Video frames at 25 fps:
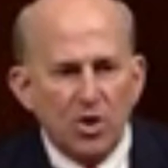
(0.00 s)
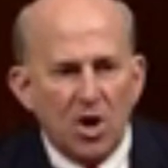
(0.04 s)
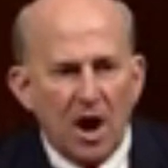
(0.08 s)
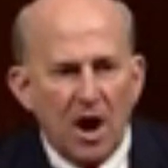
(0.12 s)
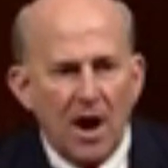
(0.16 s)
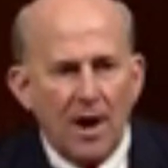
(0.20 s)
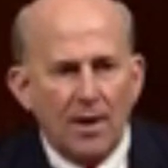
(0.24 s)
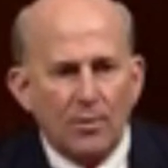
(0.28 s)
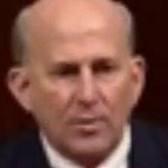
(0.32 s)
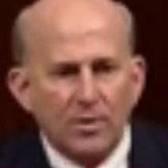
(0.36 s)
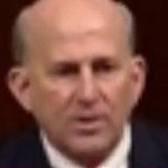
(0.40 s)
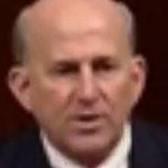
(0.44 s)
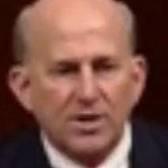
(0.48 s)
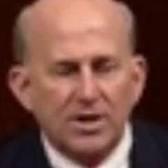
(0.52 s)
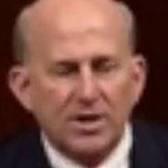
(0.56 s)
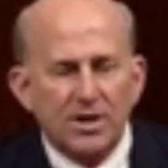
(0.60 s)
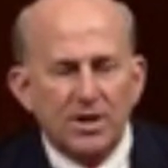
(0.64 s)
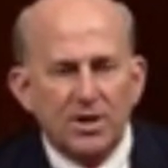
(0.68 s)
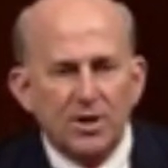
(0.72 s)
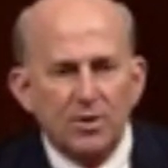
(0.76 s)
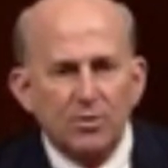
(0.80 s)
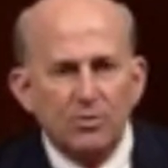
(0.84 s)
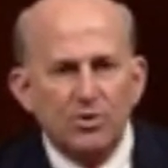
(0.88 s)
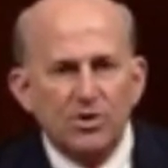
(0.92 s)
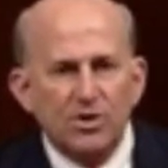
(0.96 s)
if it's
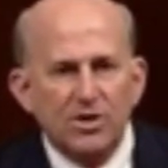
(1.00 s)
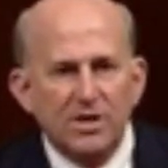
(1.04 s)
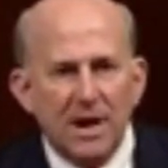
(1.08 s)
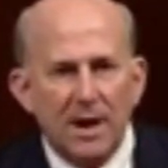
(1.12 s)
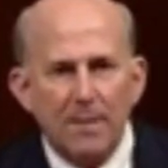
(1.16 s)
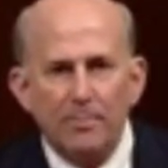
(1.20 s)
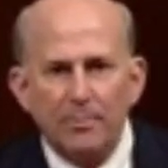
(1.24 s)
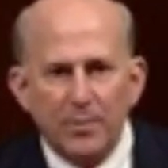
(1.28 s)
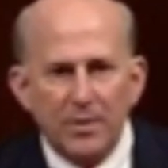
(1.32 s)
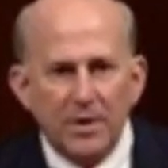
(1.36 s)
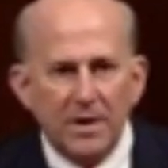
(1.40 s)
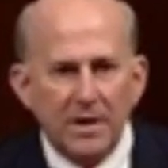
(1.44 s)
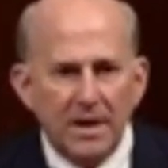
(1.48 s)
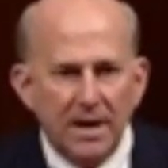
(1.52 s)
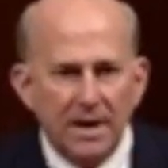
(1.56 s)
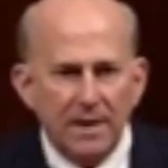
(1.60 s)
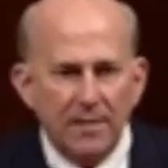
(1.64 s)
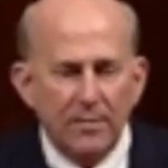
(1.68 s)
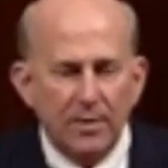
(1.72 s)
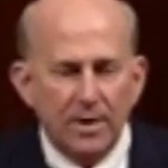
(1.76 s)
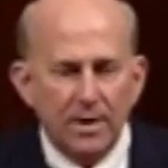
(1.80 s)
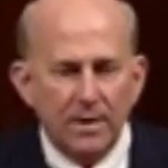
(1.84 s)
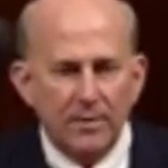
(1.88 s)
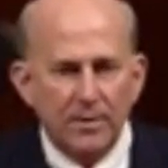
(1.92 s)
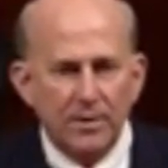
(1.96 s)
wrong.
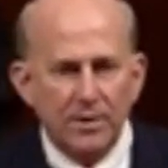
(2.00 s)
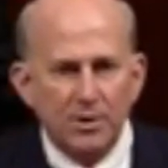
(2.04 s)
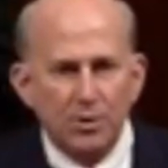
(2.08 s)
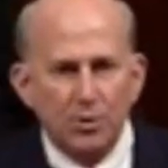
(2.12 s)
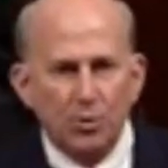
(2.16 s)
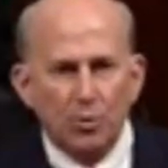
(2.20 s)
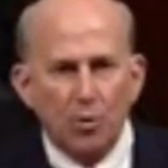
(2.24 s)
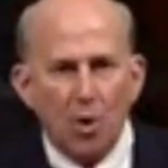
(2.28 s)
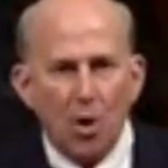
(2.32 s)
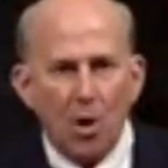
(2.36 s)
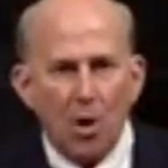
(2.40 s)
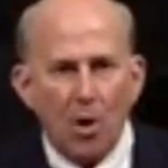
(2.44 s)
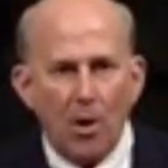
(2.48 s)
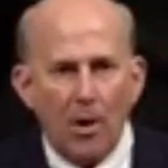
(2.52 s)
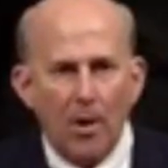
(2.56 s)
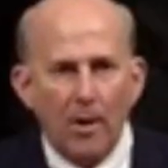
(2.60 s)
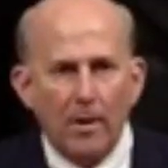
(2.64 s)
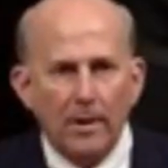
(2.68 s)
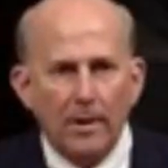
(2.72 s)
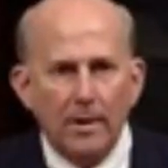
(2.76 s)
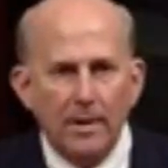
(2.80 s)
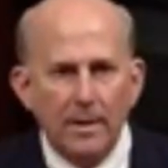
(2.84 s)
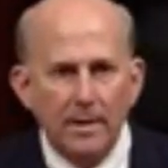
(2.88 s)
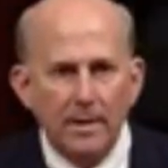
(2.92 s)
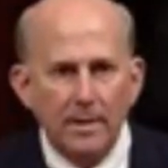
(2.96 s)
Well, that's how you
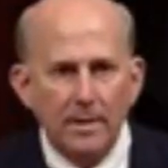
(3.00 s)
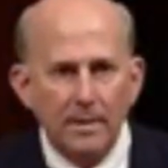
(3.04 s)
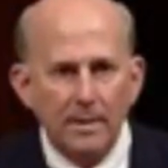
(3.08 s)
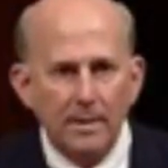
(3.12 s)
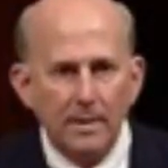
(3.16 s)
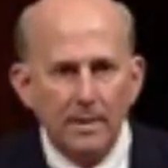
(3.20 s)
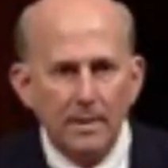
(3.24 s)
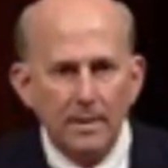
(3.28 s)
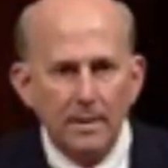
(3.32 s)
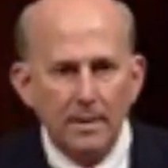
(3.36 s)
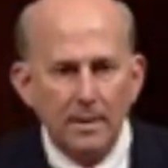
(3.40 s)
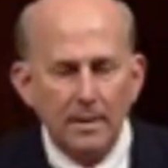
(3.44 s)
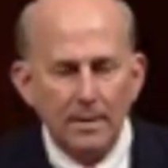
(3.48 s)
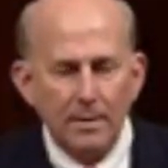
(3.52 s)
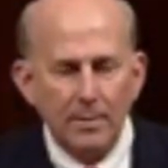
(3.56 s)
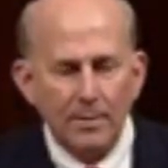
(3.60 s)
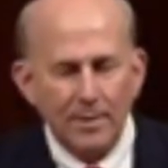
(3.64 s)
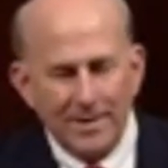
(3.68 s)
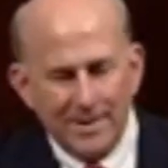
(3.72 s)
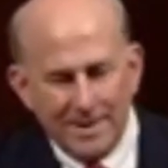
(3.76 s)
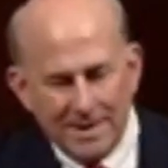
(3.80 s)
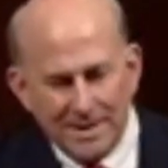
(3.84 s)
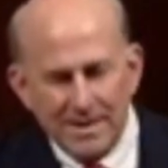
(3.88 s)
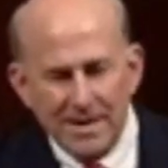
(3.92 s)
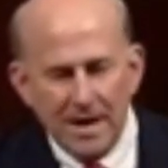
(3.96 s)
lose
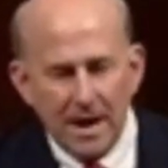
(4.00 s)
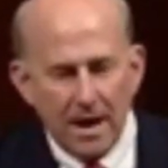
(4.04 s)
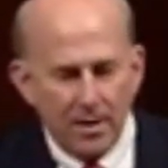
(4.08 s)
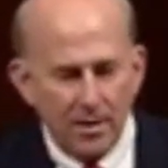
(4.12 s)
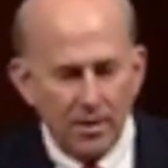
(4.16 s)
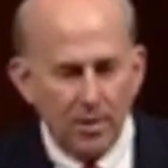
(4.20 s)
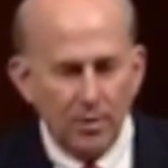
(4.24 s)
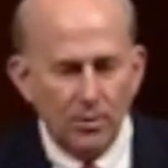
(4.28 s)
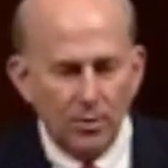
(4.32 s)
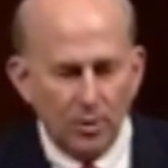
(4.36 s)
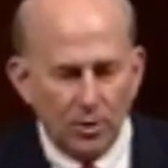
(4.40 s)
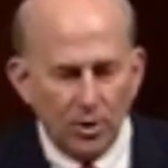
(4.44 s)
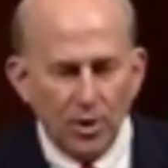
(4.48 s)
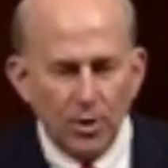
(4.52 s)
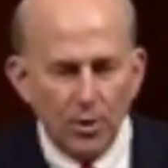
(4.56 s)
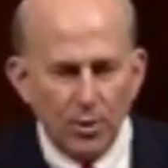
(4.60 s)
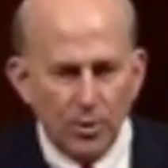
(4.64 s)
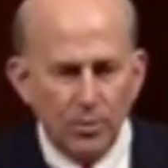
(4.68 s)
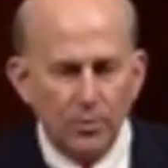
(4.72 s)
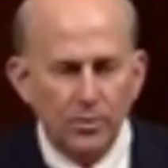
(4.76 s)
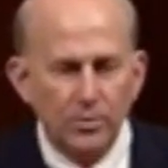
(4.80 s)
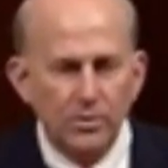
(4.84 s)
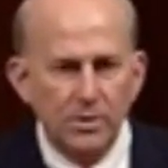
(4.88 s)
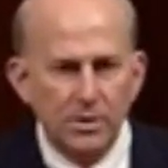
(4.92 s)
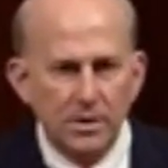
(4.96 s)
civilizations,
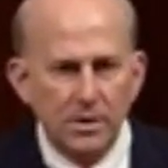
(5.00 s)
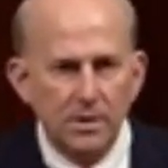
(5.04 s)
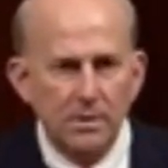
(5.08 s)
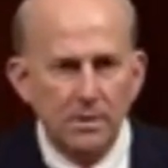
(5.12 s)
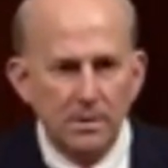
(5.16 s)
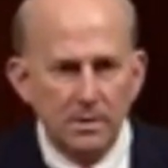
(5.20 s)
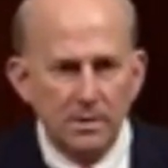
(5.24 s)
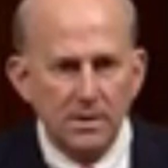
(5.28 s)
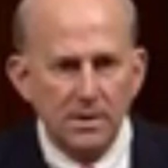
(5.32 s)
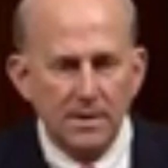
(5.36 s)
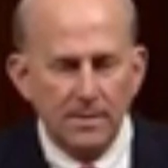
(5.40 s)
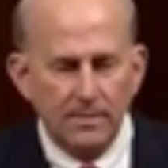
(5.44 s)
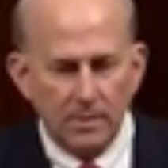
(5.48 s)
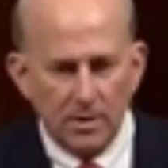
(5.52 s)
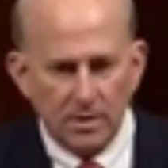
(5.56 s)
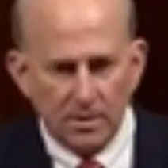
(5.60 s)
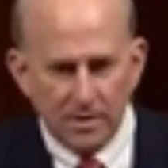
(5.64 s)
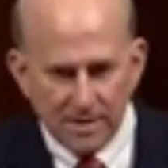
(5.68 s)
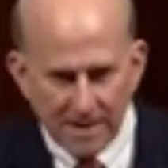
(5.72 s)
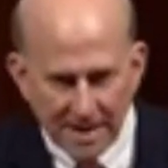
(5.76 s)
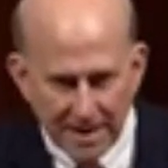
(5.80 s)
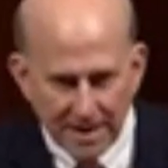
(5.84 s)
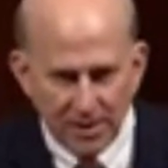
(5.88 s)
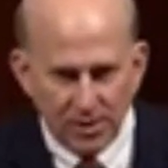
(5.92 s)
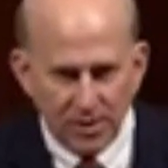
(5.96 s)
by doing
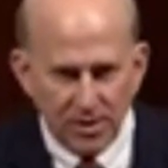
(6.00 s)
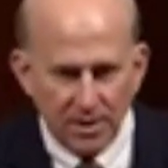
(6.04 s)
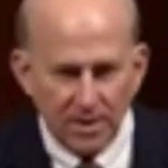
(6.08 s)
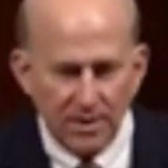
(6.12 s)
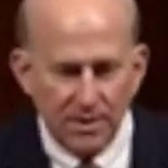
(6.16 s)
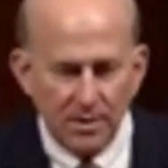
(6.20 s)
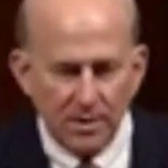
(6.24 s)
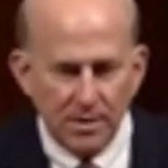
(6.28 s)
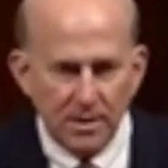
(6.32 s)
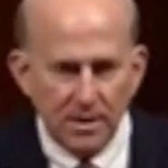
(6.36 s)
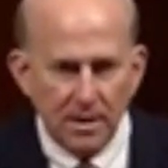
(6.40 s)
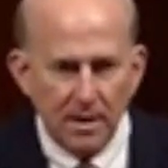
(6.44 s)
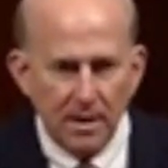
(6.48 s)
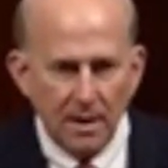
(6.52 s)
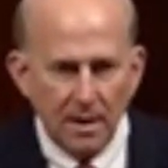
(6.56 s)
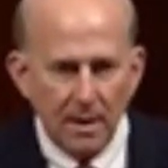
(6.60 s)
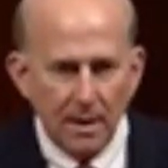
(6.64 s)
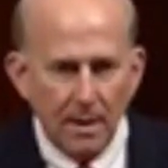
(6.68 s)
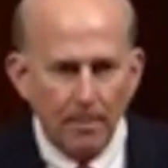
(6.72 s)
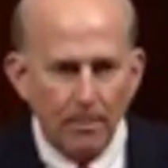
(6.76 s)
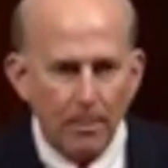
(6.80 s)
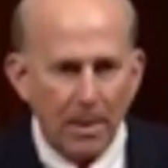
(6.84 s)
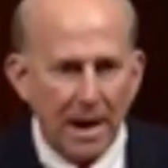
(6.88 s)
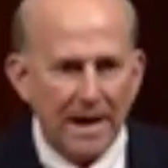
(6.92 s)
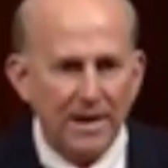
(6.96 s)
something, even if
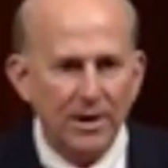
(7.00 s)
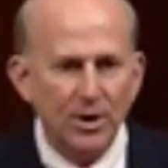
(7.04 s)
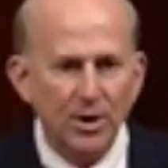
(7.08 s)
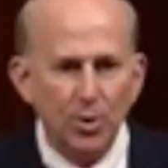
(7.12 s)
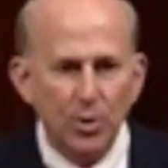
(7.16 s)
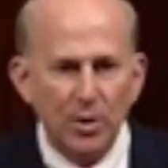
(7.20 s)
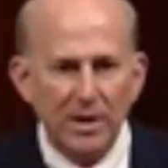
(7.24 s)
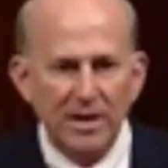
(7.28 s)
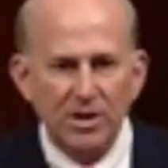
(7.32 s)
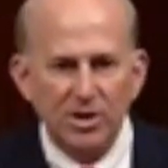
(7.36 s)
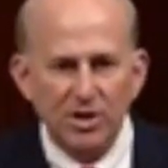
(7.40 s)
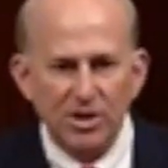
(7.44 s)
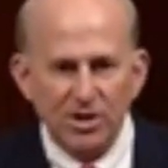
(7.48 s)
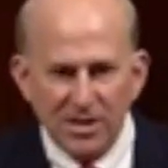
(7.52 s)
it's wrong.